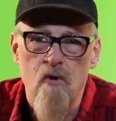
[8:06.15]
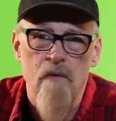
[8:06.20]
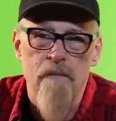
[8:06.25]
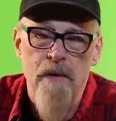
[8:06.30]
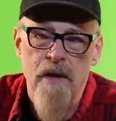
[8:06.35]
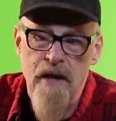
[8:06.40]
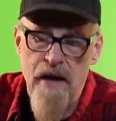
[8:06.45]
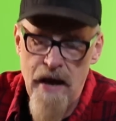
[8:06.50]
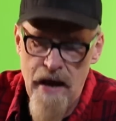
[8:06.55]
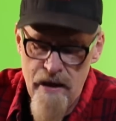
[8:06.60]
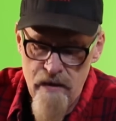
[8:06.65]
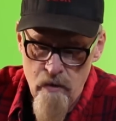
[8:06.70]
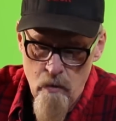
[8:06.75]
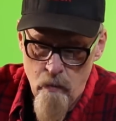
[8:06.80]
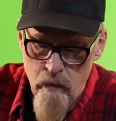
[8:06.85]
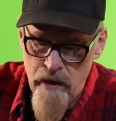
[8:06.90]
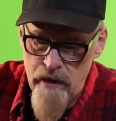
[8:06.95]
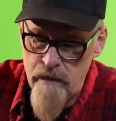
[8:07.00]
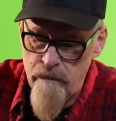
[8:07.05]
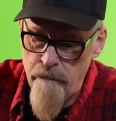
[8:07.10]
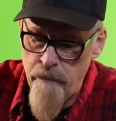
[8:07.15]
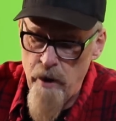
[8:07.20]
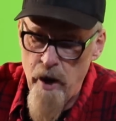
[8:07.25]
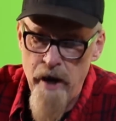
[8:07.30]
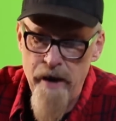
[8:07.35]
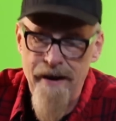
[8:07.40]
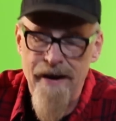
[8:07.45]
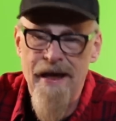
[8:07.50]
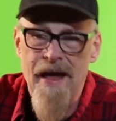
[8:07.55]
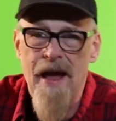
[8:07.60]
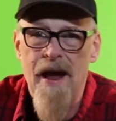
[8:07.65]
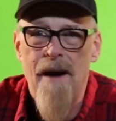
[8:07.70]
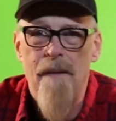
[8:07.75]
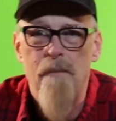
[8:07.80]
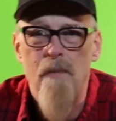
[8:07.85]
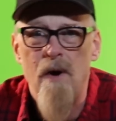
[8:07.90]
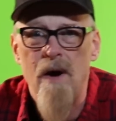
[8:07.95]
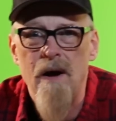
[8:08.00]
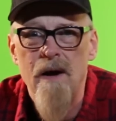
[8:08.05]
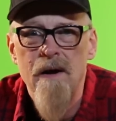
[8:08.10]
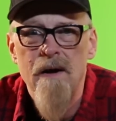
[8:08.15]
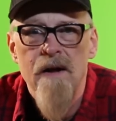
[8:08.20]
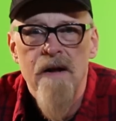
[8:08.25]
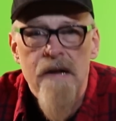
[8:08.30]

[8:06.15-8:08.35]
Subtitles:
normal guy that went and bought a camera